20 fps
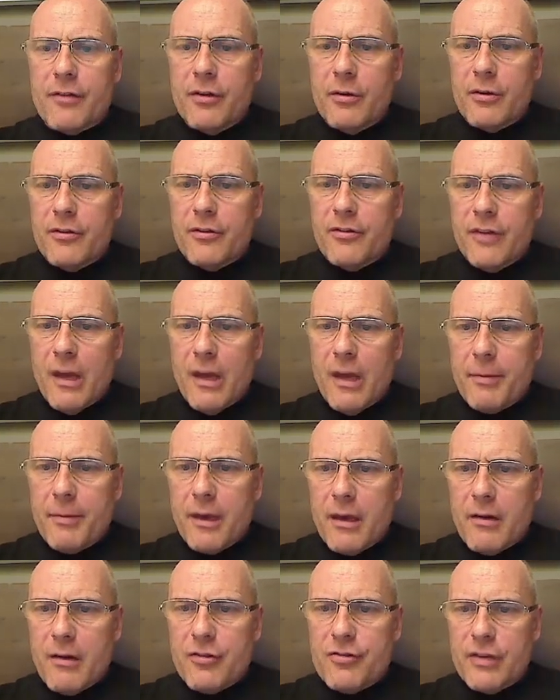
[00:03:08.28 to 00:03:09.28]
and you can see up
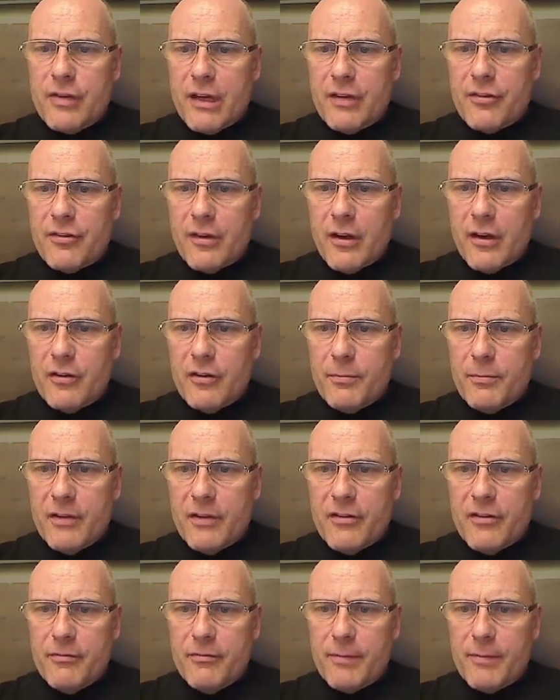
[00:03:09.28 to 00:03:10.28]
here, she gets a nice
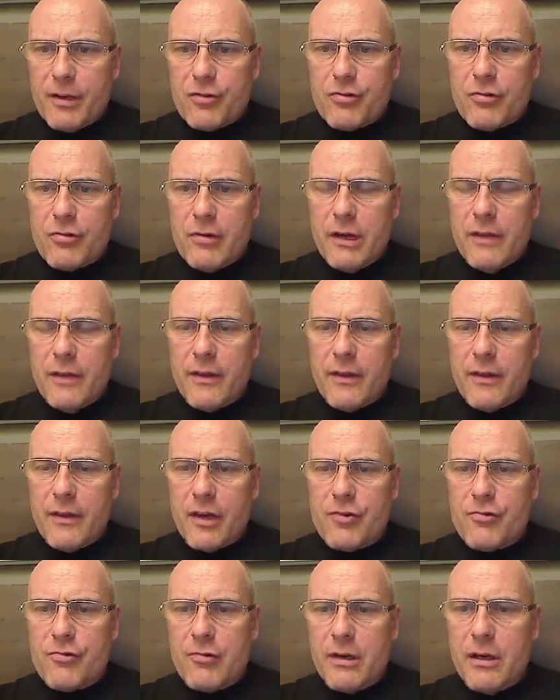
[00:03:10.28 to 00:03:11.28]
pensive picture in the
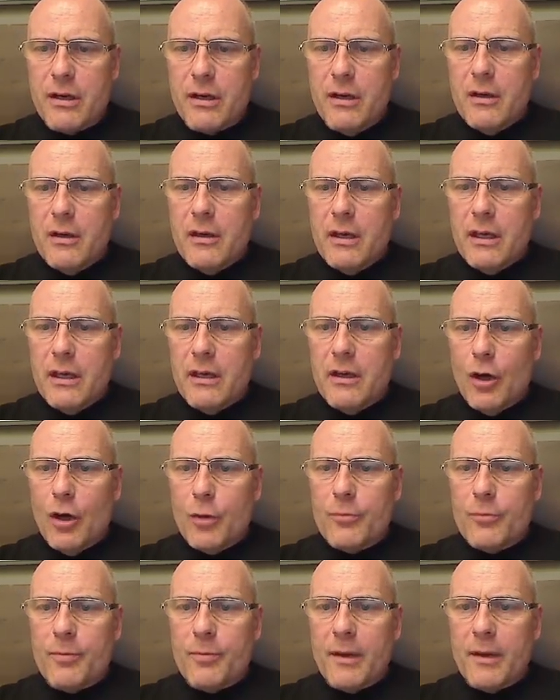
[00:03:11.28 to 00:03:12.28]
country in
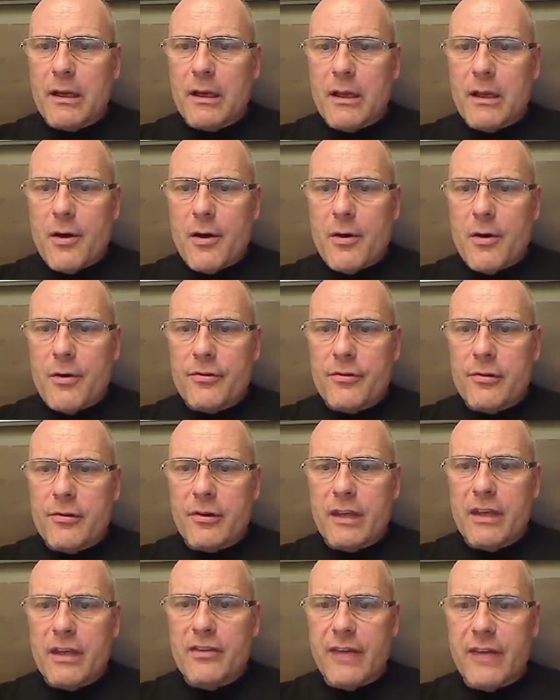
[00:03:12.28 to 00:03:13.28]
homespun clothes,
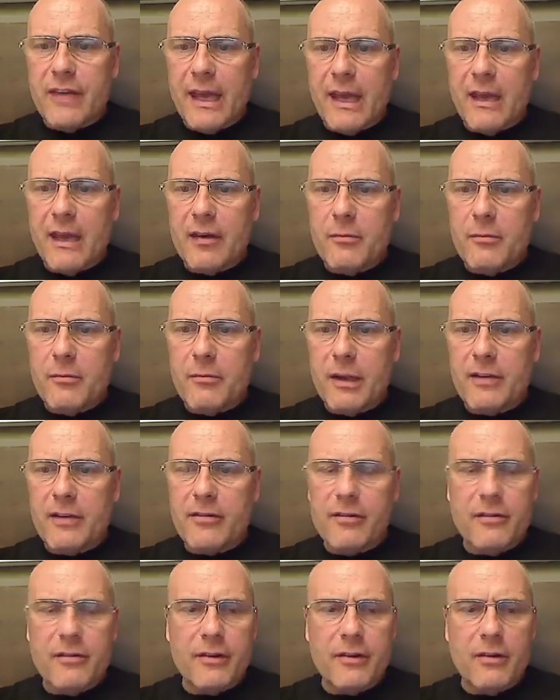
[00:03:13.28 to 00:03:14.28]
looking sad and pensive